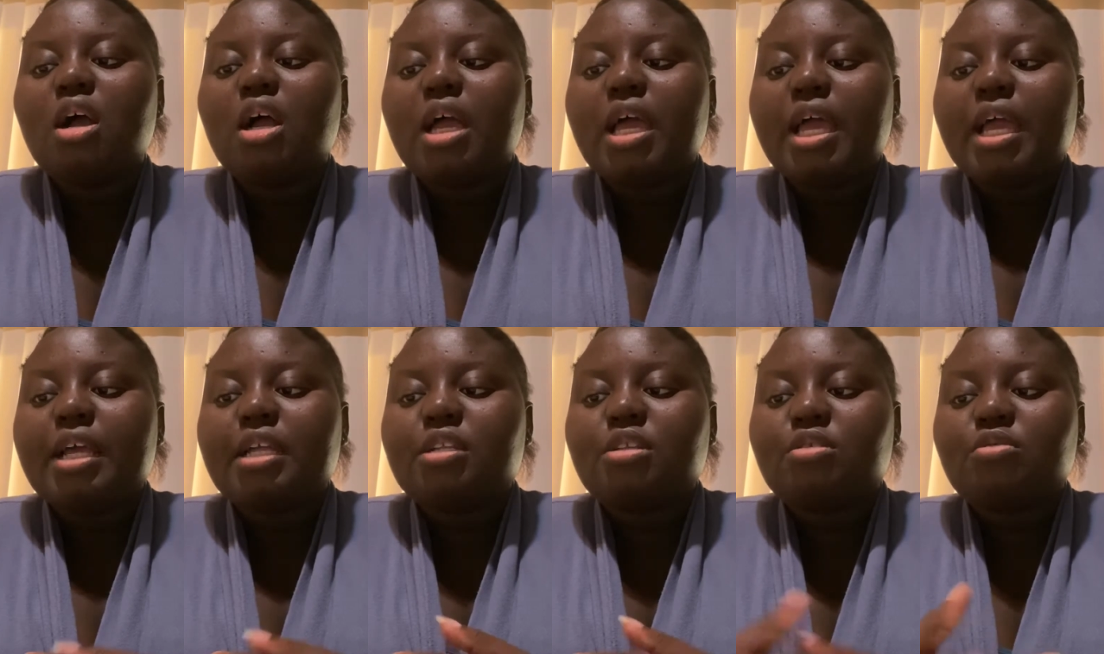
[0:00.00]

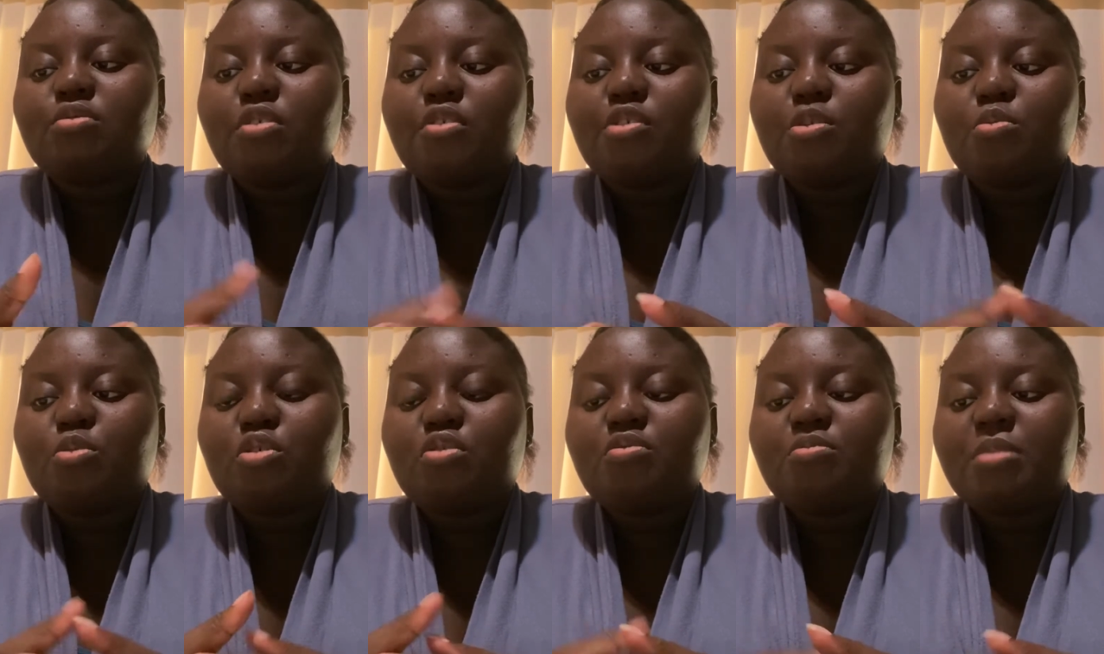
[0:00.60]
and for the
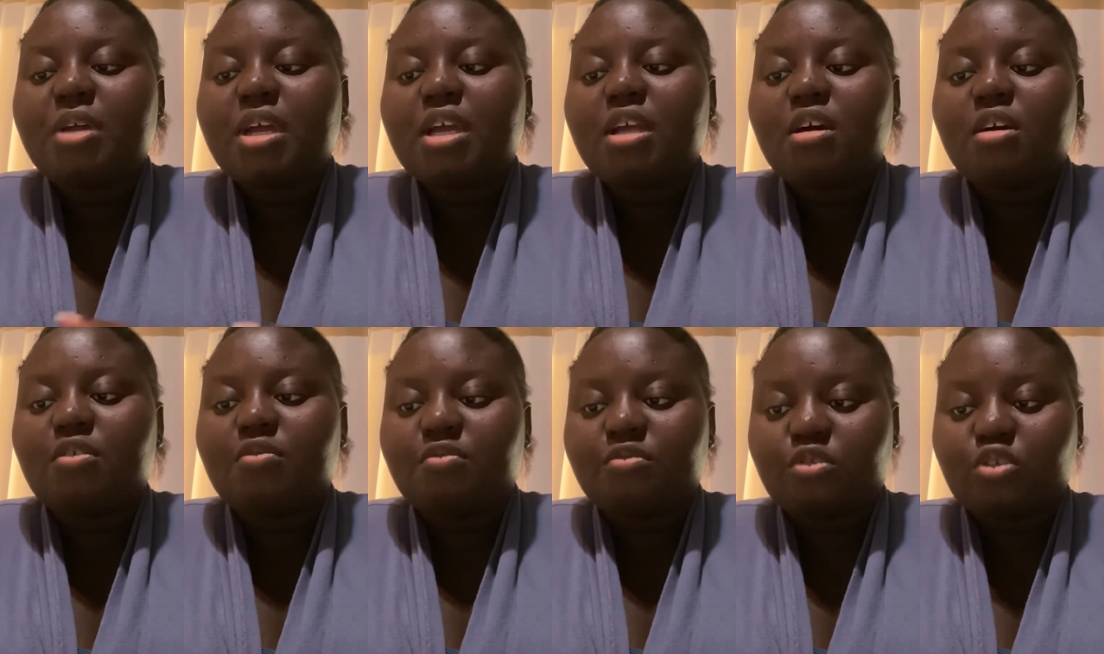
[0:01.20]
movement
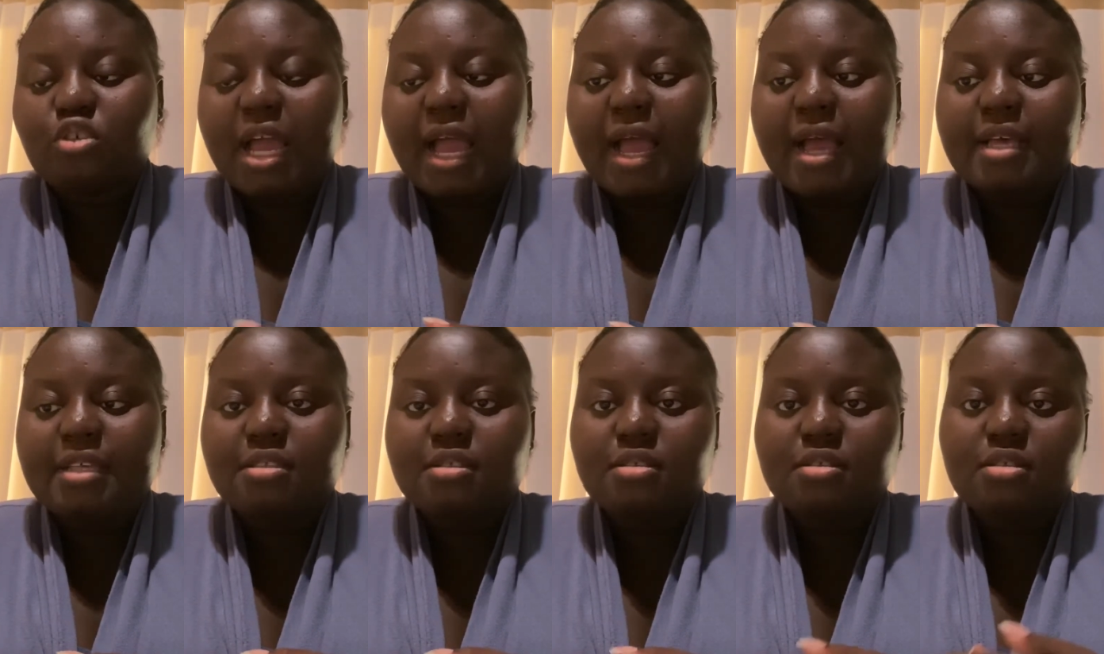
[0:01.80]
of
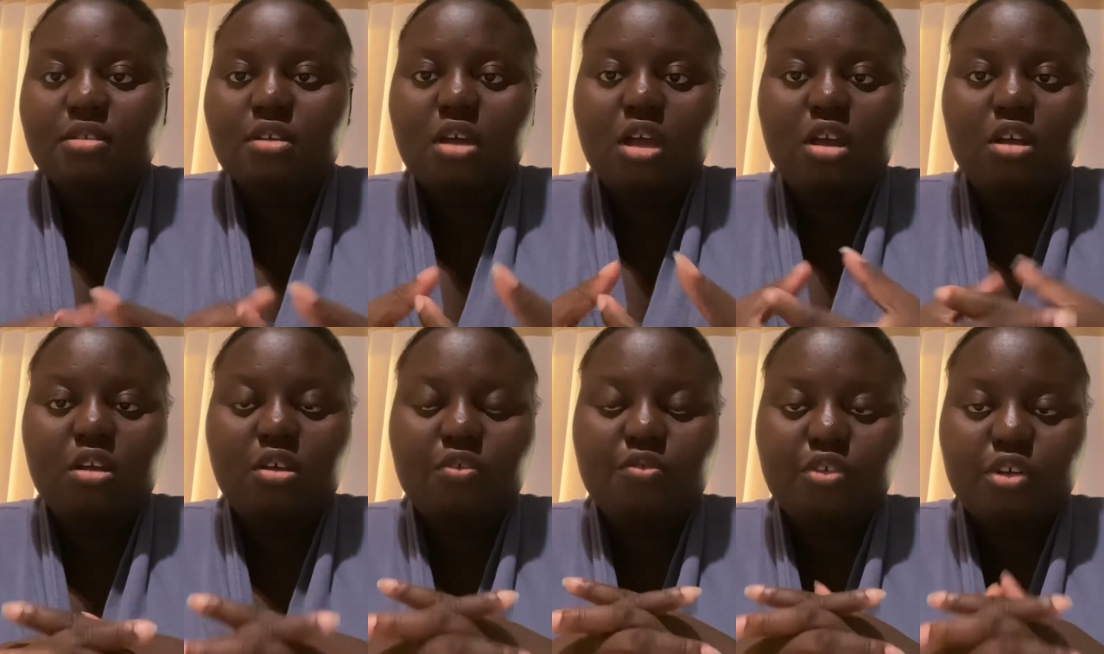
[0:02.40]
gas
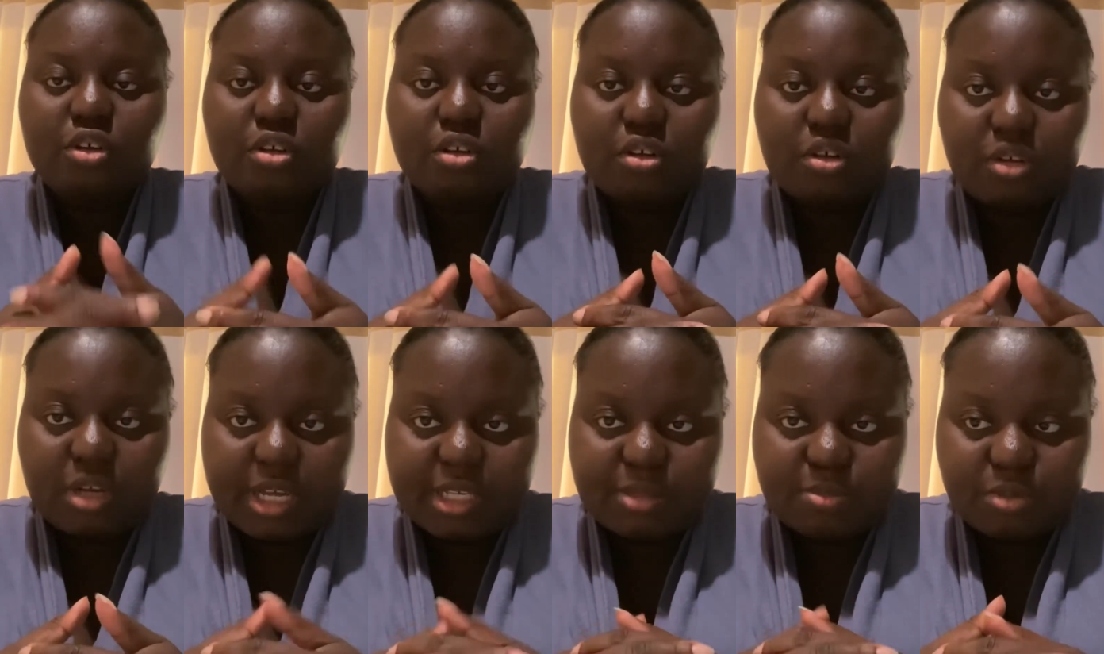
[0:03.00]
along the
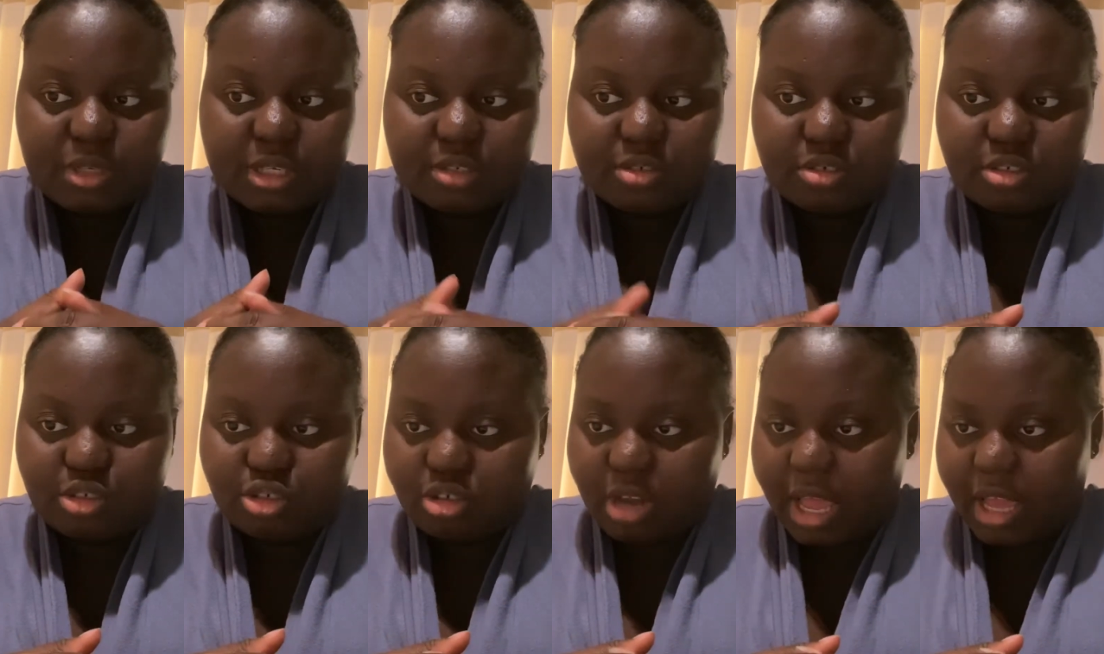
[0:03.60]
respiratory
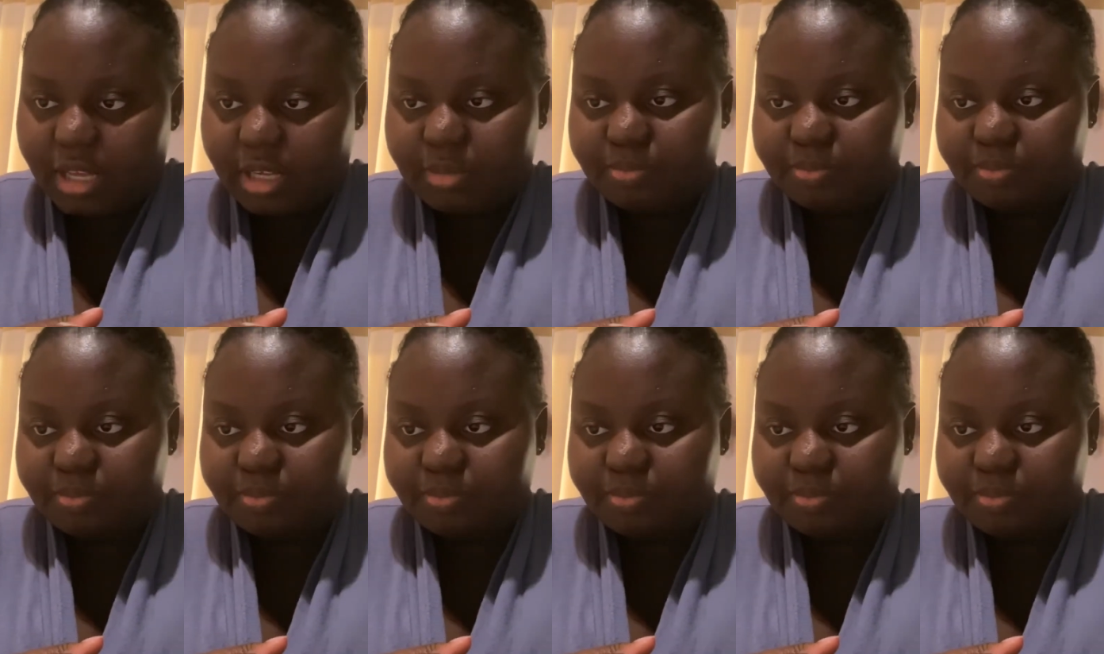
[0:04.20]
tract.